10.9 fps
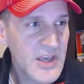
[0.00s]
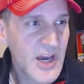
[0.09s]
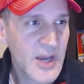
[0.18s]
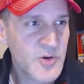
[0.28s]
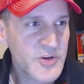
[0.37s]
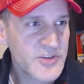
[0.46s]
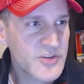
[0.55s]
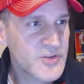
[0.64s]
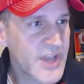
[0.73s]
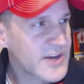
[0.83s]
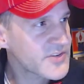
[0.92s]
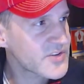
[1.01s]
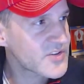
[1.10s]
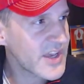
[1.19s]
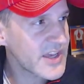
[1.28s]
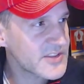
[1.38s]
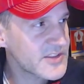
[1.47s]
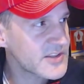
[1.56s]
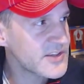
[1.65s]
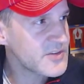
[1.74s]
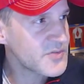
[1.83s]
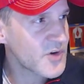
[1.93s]
I'm going to now set the
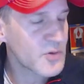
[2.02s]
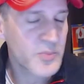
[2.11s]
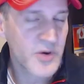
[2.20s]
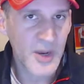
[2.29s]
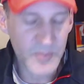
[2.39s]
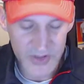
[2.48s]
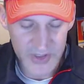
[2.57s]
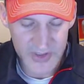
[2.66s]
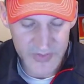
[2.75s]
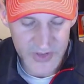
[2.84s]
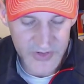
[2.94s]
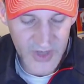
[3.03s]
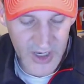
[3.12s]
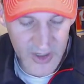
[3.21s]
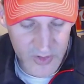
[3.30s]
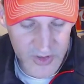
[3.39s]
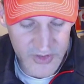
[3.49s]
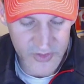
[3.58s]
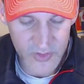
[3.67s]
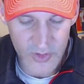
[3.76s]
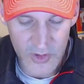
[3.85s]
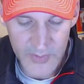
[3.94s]
default property of the toggle
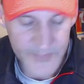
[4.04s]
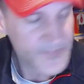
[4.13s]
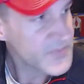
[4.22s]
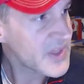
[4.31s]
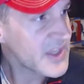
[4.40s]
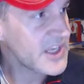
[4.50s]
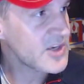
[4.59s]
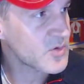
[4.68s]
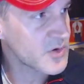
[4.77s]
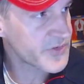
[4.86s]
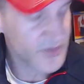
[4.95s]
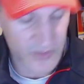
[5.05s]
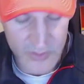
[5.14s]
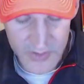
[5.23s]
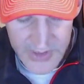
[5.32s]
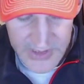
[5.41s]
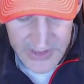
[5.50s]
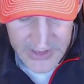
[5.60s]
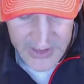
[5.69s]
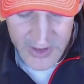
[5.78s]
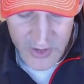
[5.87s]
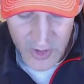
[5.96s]
control equal to
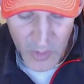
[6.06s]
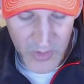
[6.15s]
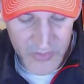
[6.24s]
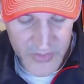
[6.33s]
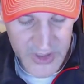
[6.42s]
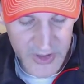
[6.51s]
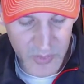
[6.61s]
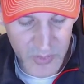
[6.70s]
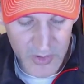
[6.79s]
a global variable.